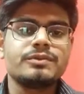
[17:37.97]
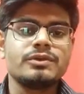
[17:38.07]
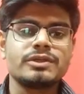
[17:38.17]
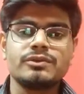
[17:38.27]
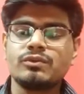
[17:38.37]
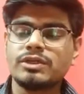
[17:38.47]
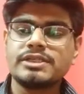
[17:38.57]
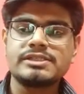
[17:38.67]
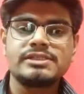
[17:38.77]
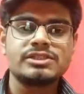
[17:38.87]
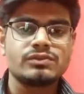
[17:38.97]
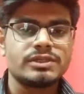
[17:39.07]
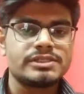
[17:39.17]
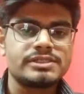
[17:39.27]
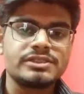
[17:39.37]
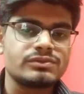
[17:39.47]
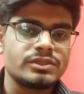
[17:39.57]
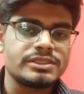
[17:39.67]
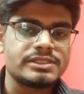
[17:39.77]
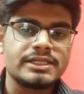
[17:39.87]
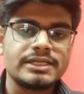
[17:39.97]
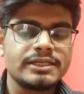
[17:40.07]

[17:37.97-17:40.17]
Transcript: Okay, what is this, what is this, what is that,